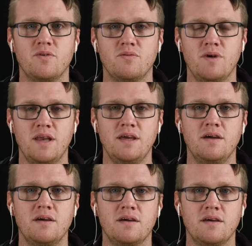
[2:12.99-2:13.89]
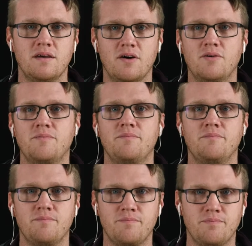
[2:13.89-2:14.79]
Ready? Go.
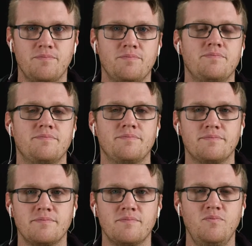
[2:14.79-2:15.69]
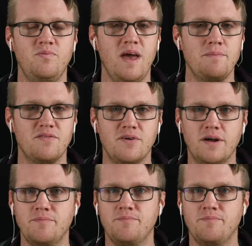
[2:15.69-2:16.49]
Tap your foot.